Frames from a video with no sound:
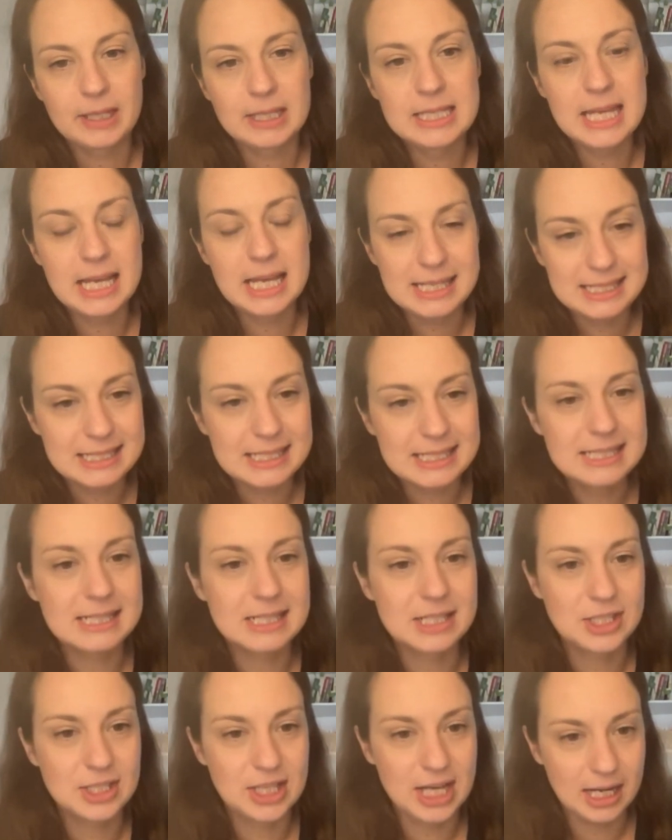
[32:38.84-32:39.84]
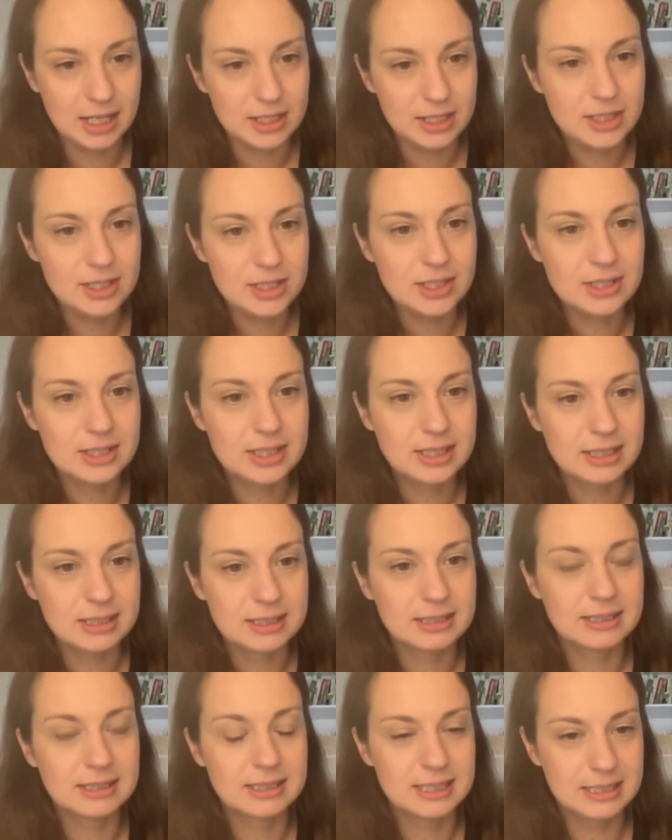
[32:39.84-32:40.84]
yes, it's a challenge
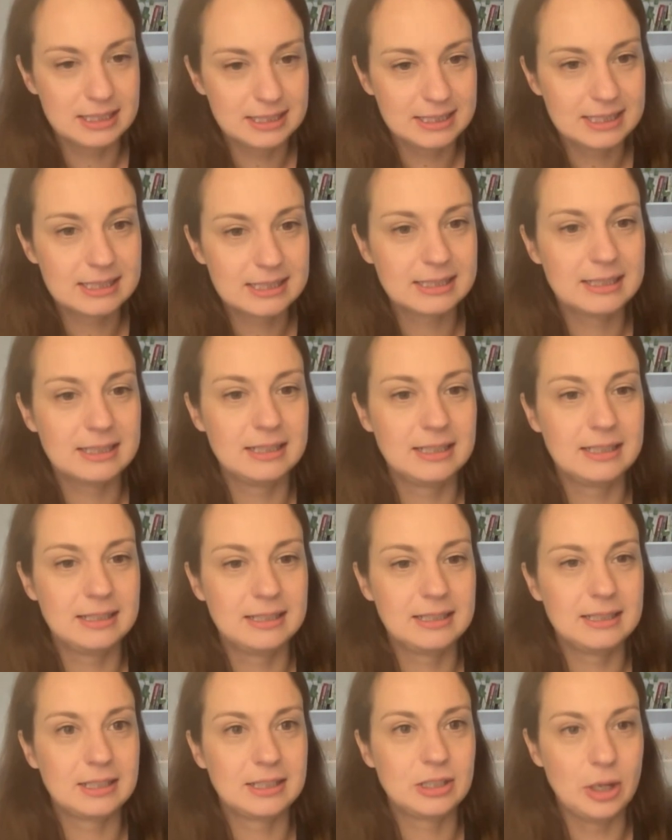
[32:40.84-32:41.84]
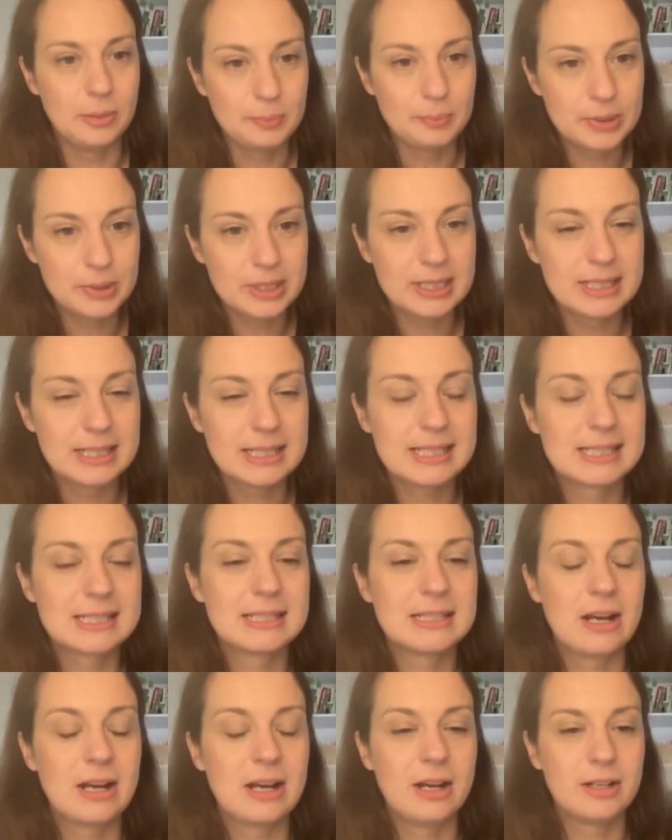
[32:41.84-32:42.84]
that these
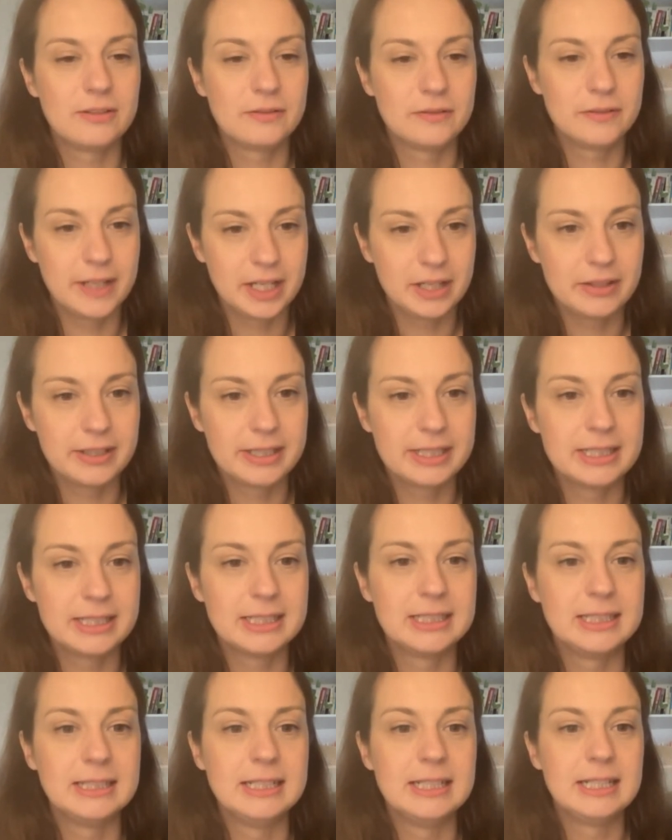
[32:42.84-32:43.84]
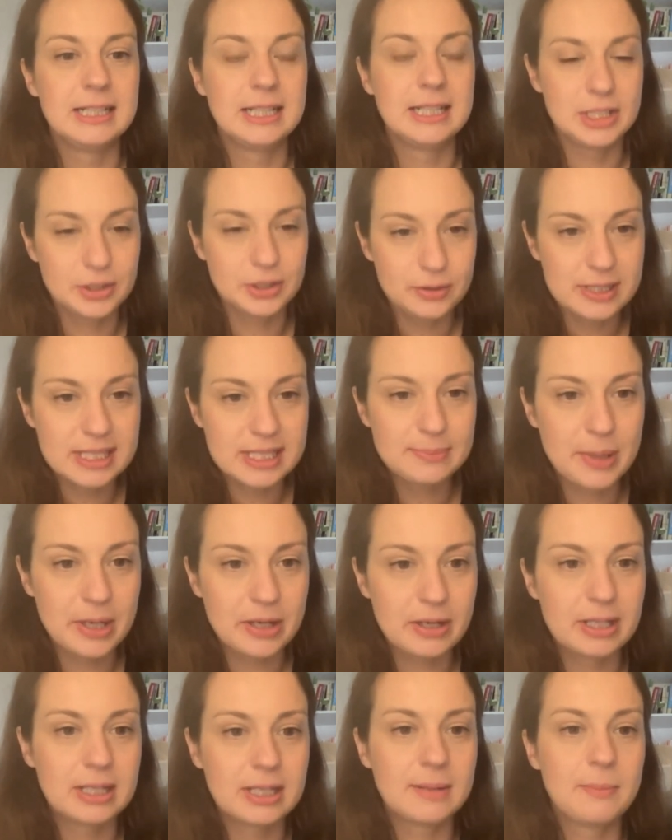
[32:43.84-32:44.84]
companies are very
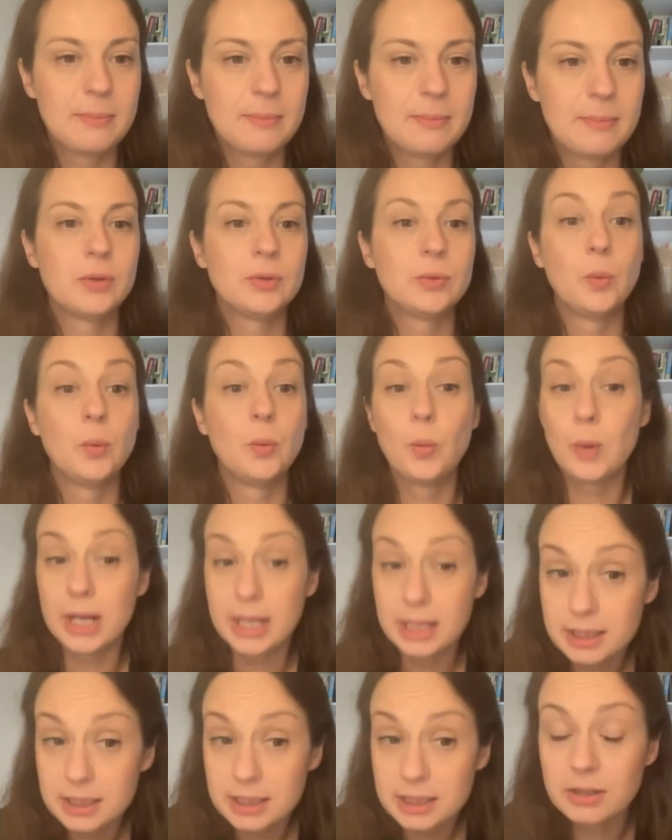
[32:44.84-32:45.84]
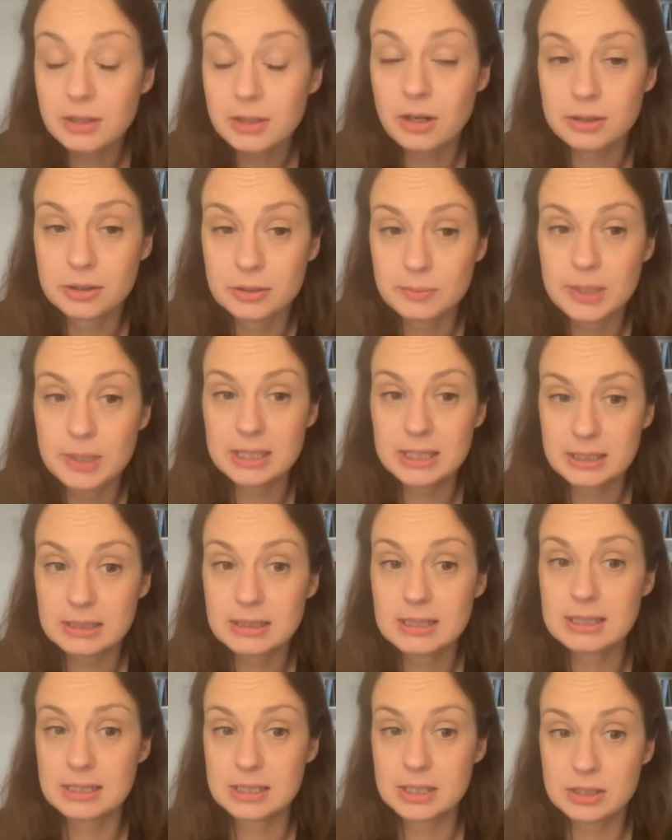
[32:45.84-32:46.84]
intransparent about whether
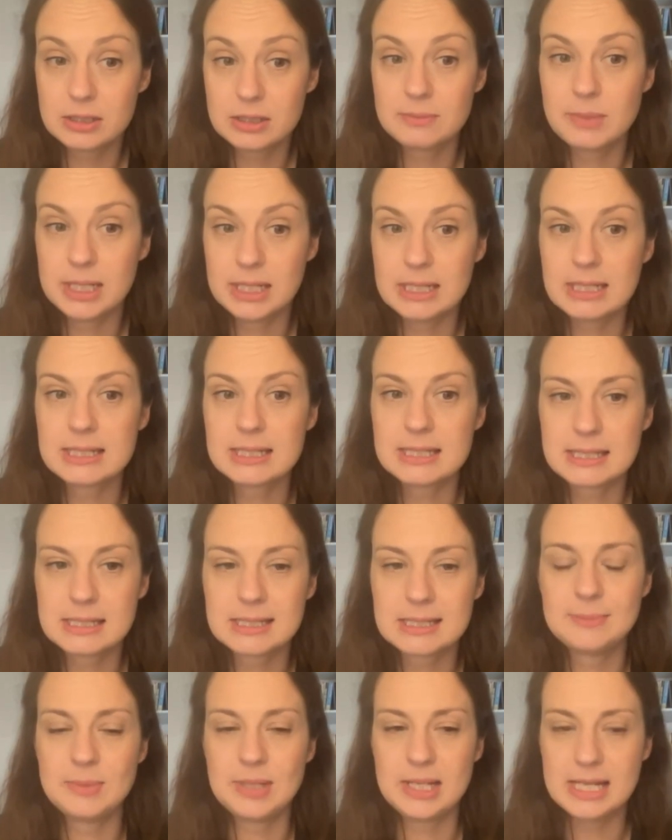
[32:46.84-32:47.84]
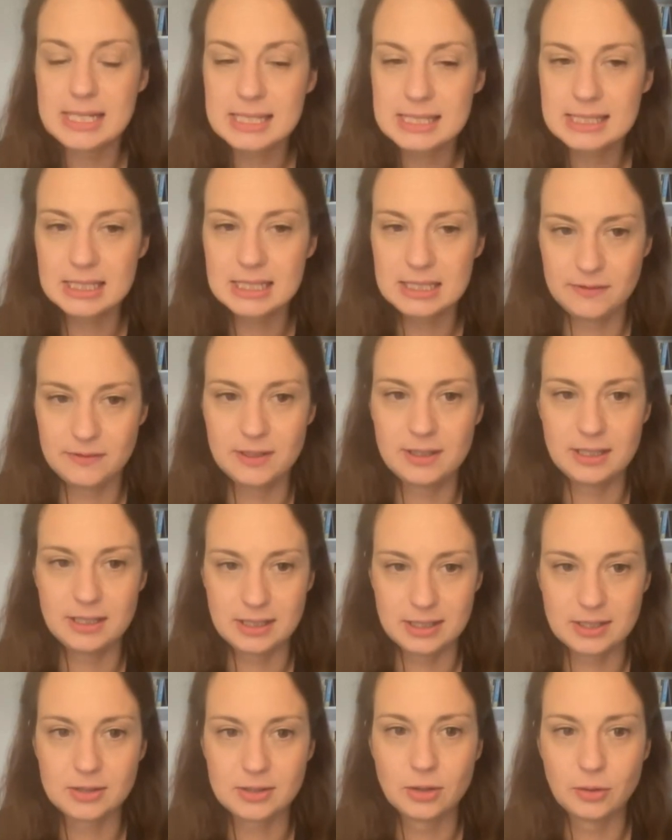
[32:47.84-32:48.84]
automated decision-making system is even
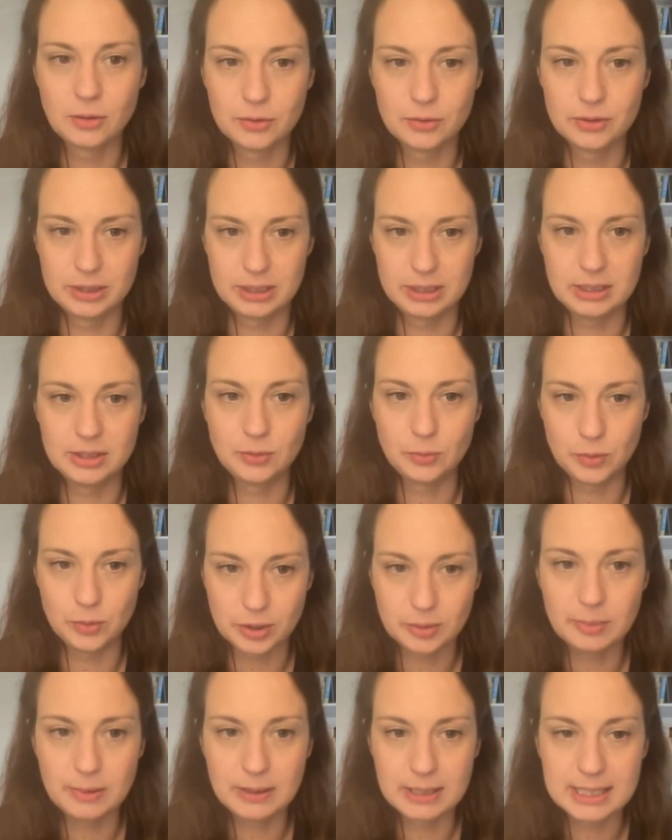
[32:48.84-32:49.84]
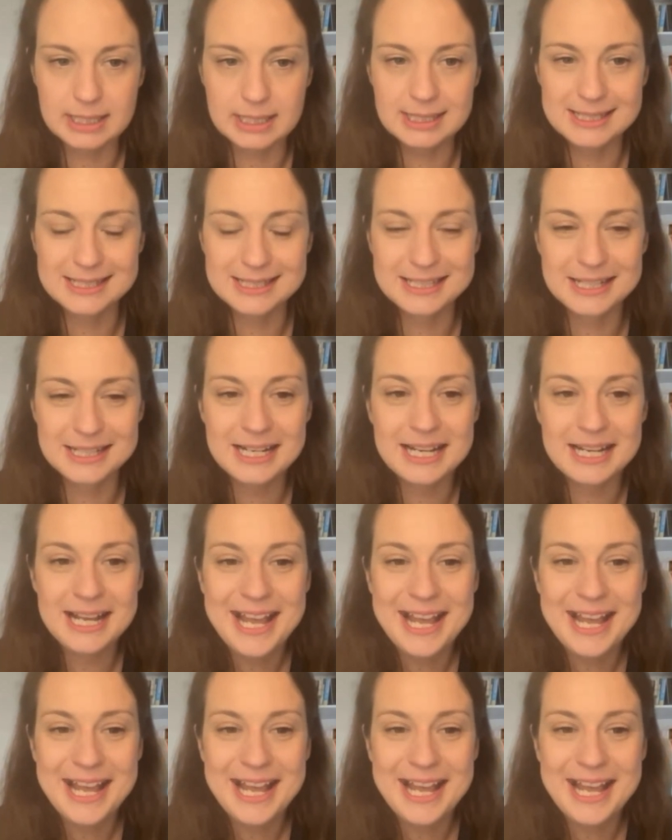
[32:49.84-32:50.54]
installed in the workplace.